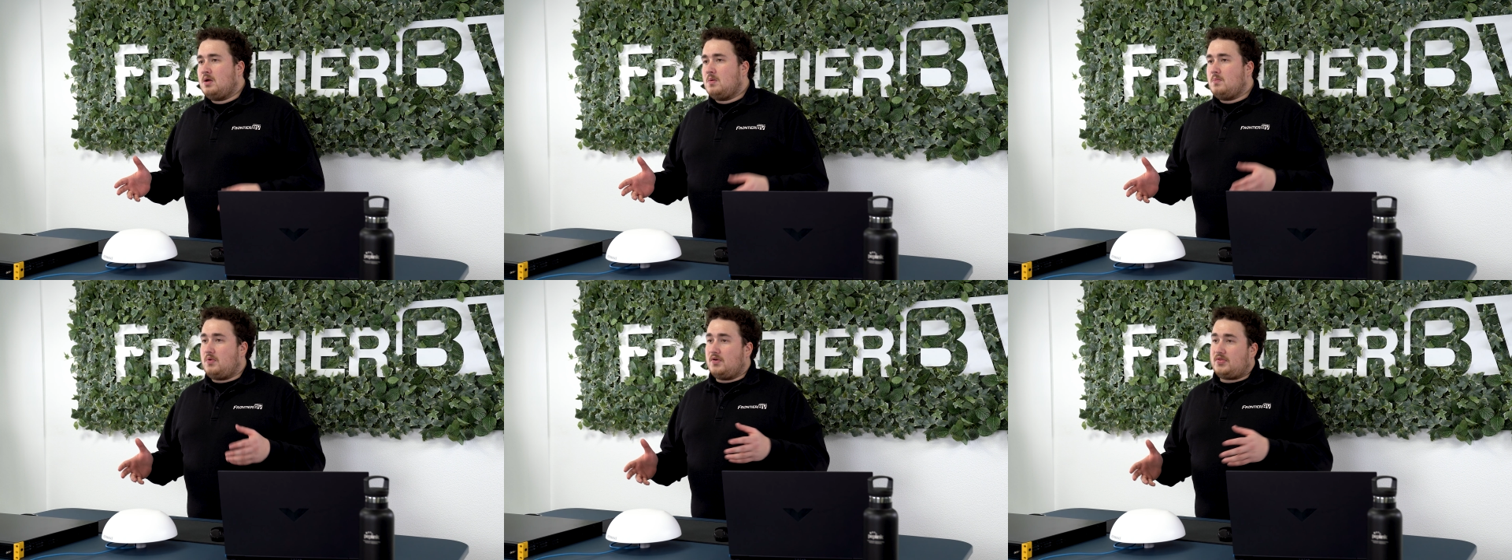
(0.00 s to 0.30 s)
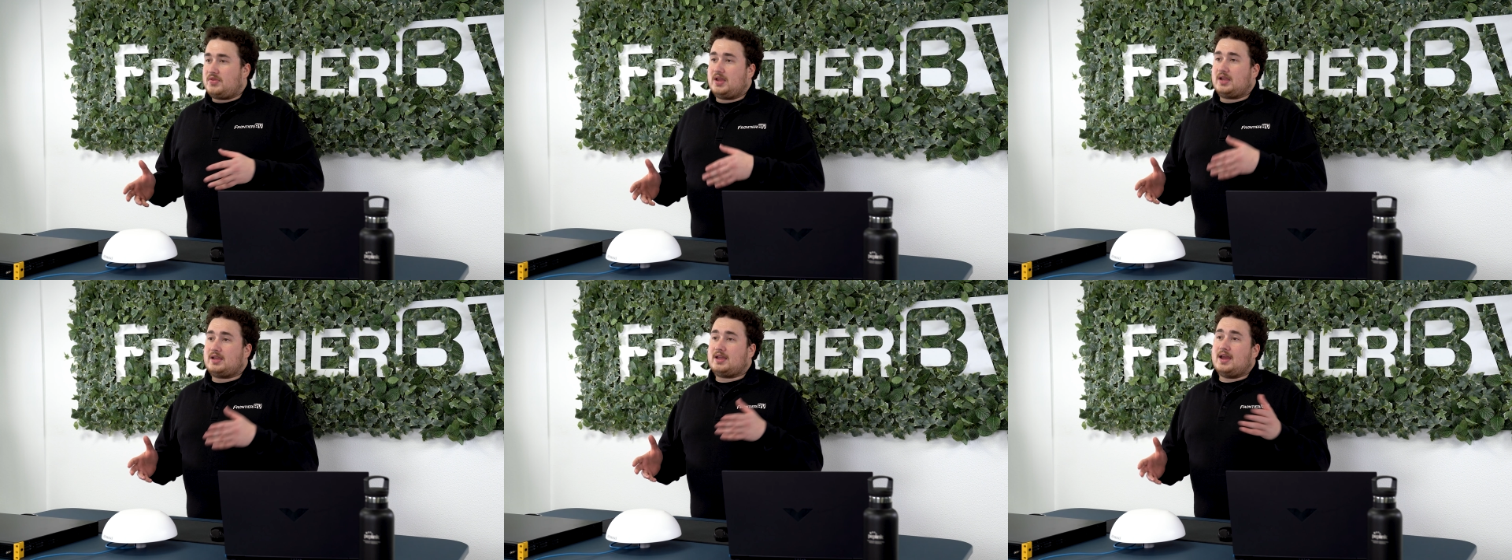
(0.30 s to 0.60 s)

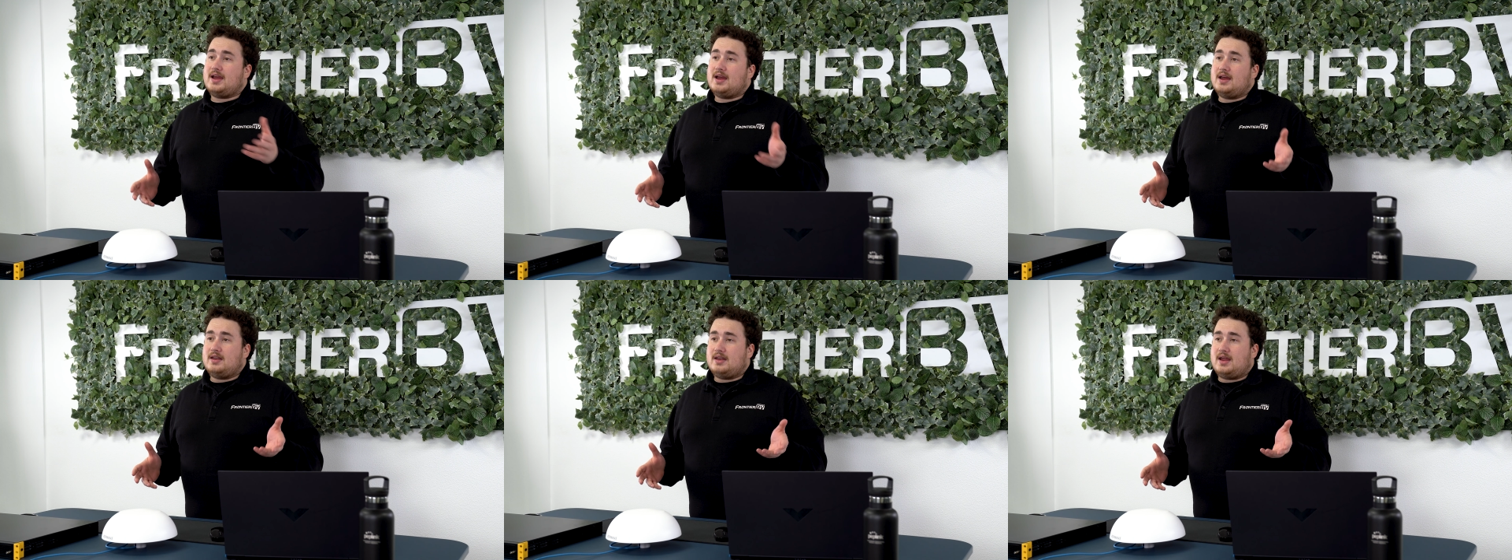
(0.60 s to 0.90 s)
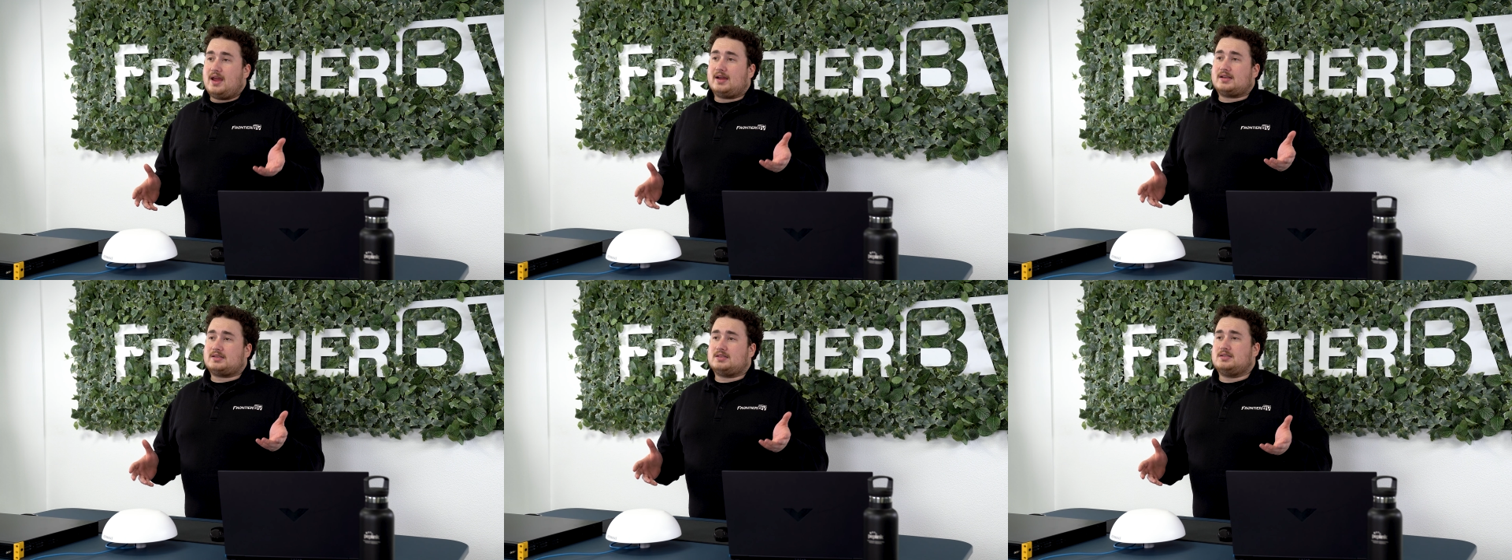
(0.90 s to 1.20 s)
but they can
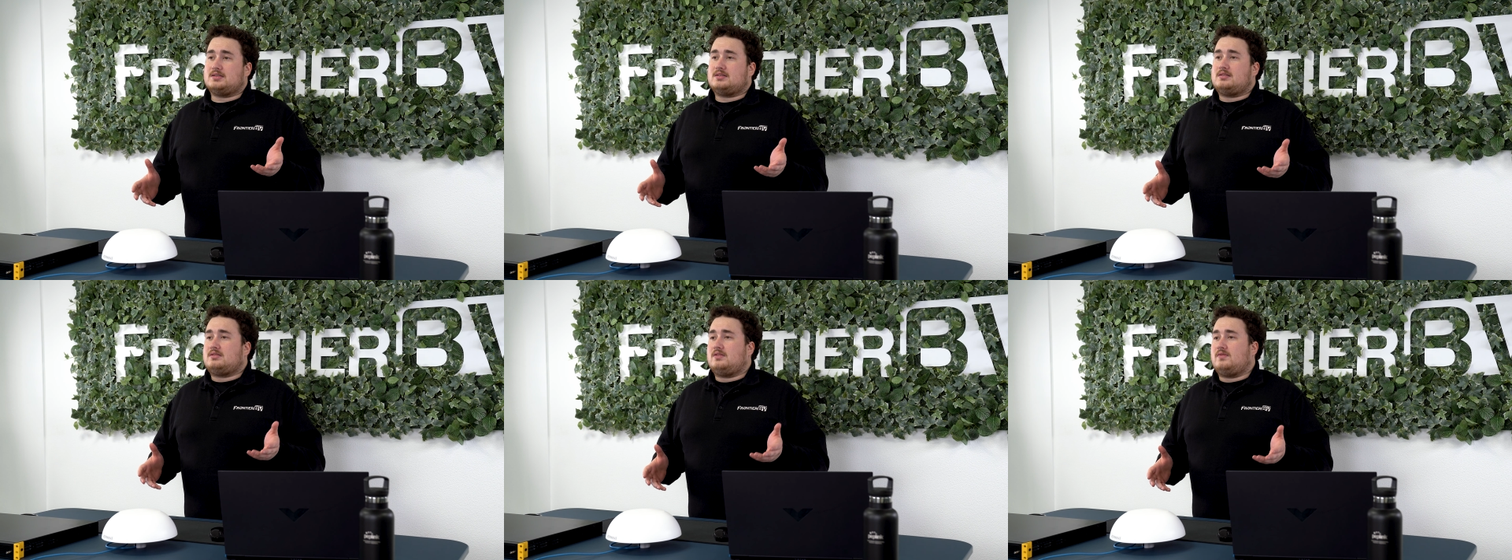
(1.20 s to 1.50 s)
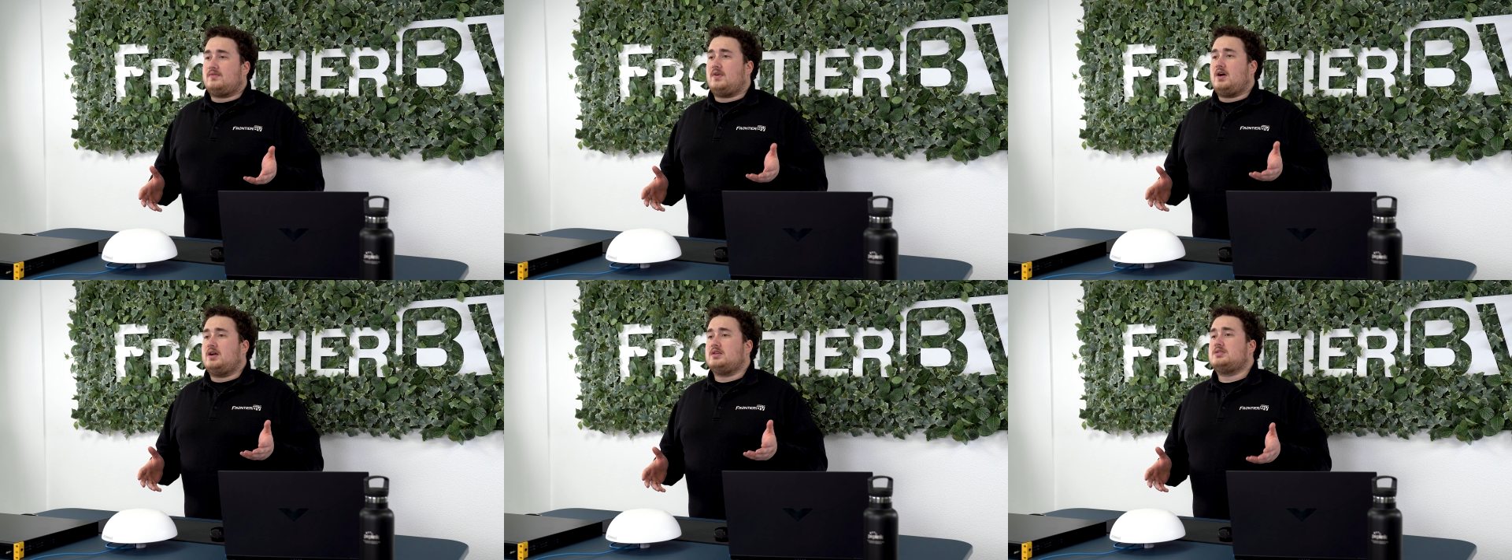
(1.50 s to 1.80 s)
access
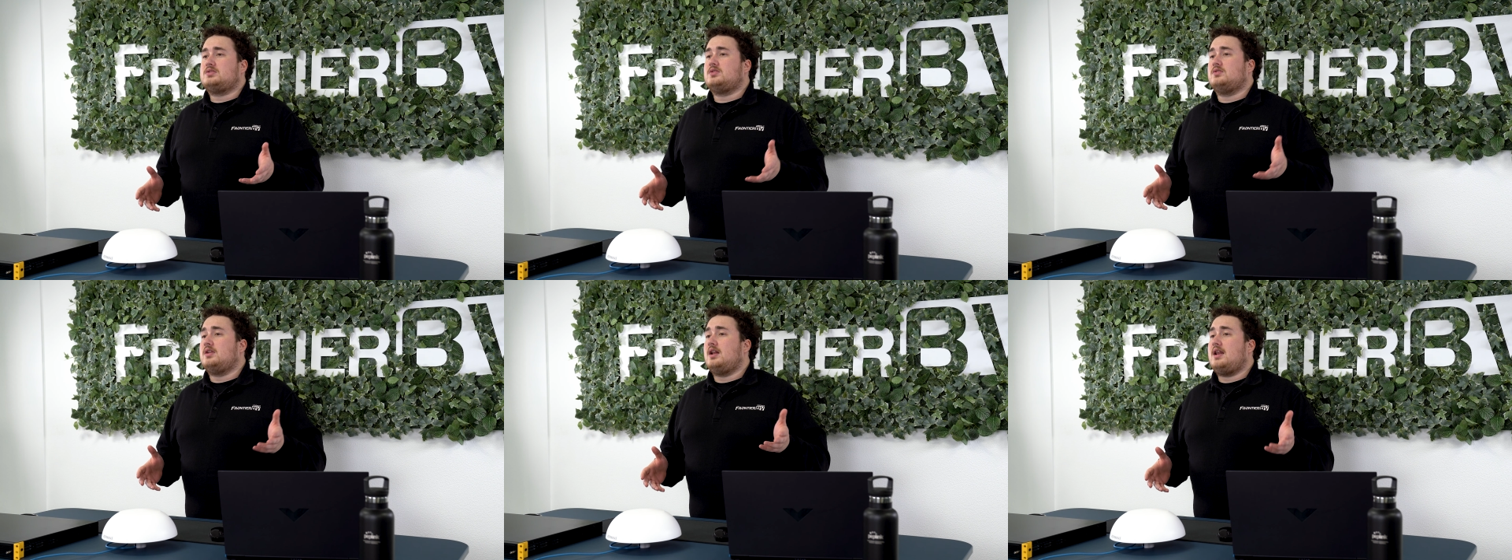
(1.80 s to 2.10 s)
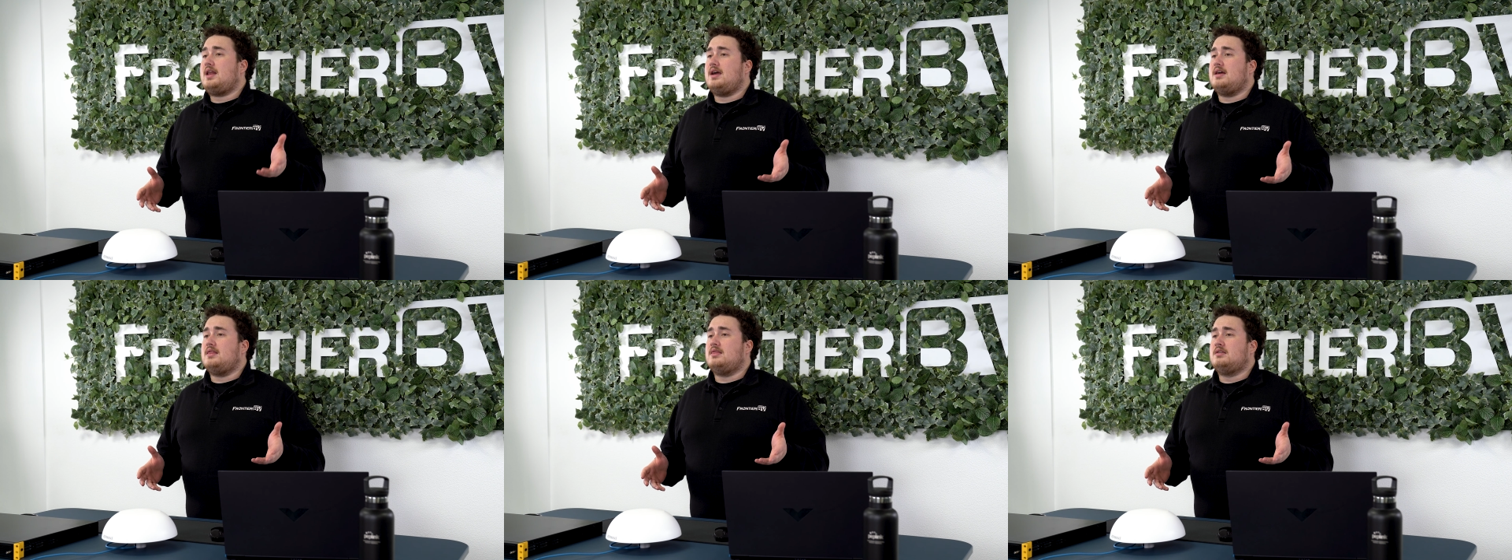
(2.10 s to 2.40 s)
devices on the
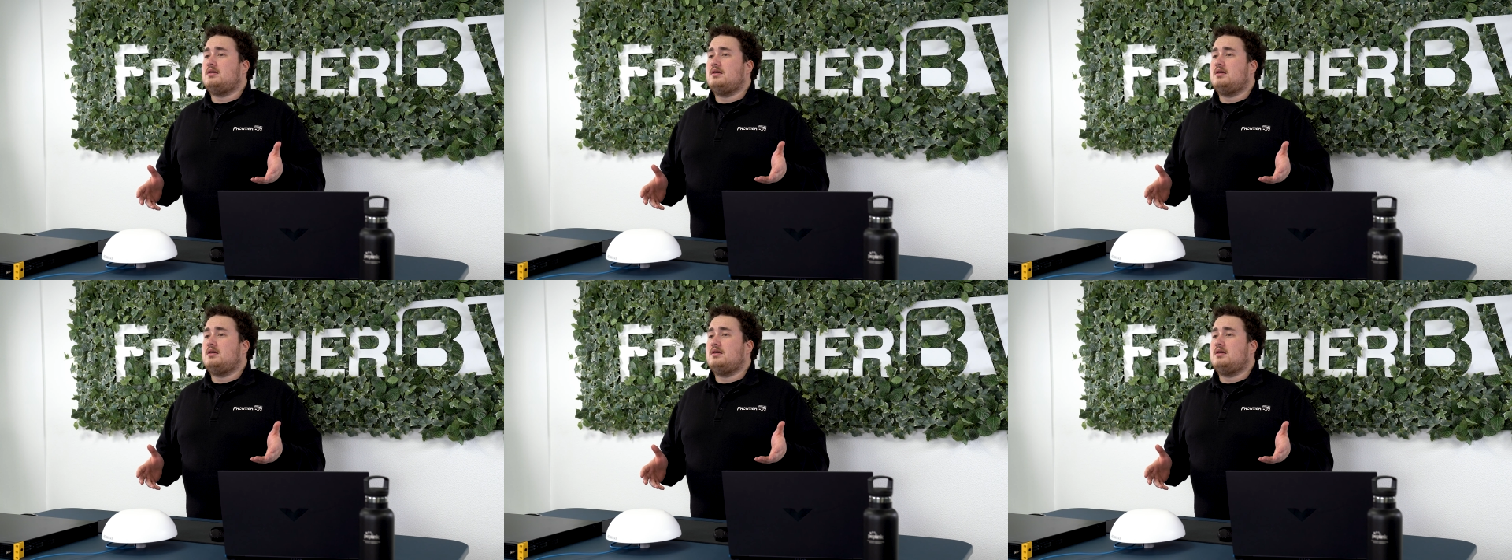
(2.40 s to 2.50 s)
LAN,